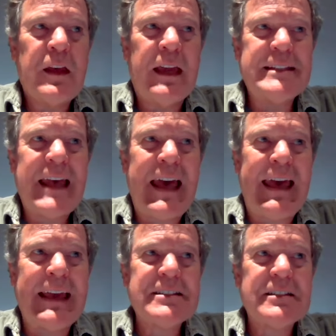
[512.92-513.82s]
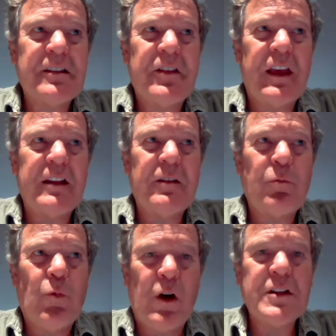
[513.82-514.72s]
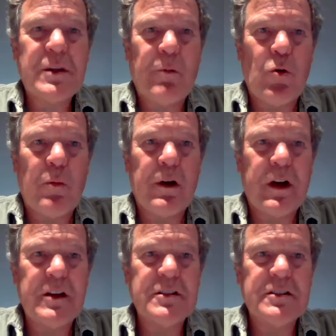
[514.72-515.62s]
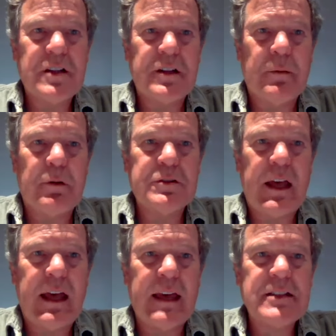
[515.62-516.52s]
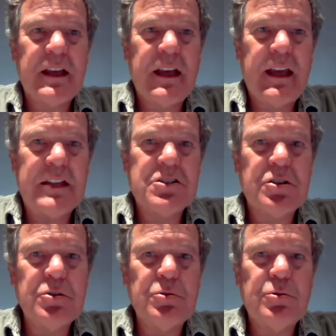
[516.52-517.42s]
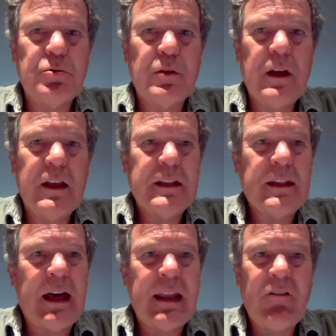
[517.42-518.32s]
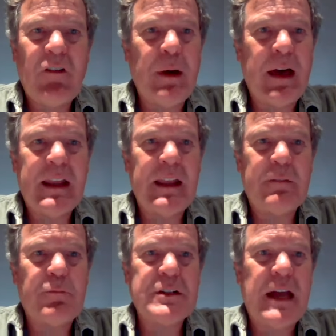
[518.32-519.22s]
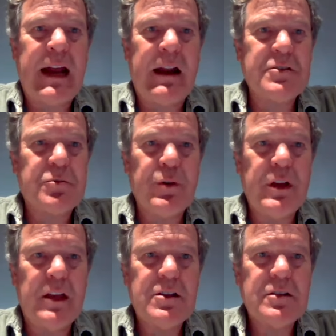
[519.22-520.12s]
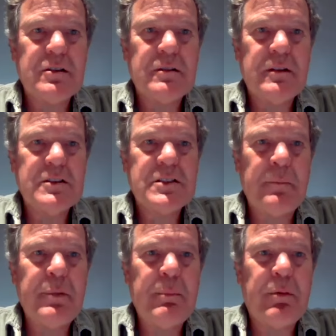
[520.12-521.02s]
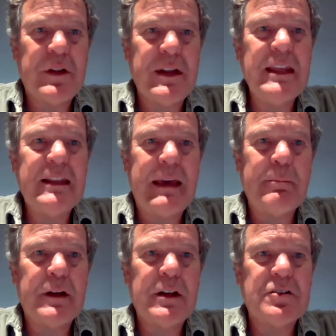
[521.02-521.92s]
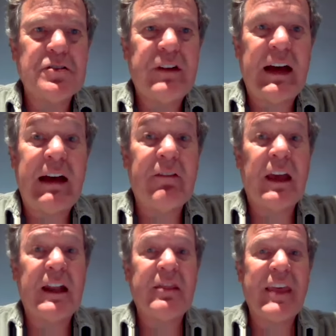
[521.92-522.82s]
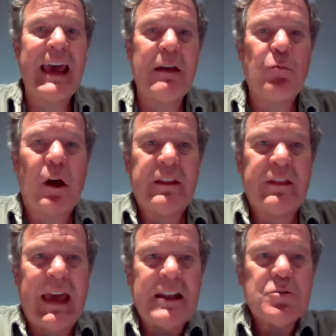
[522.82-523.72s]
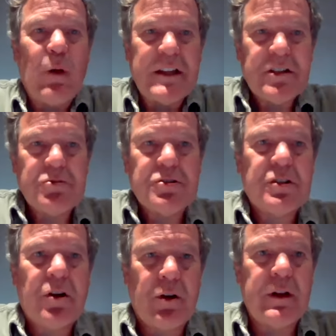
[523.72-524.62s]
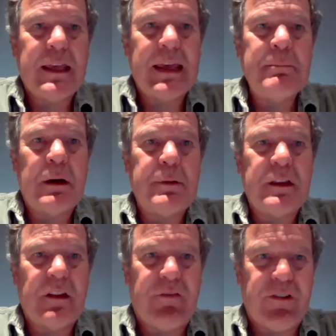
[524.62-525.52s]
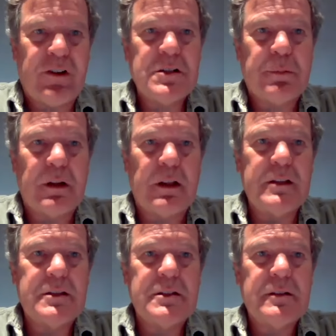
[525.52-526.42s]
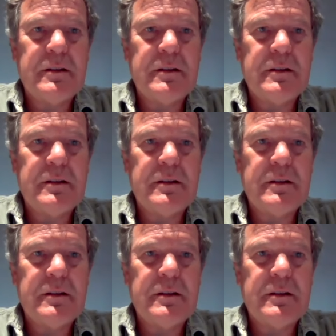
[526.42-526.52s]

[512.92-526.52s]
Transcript: a tax that one is immoral because it's a double tax, and two, not everybody retires rich. Some people need that money to survive, and in that that is why Social Security came up in the first place.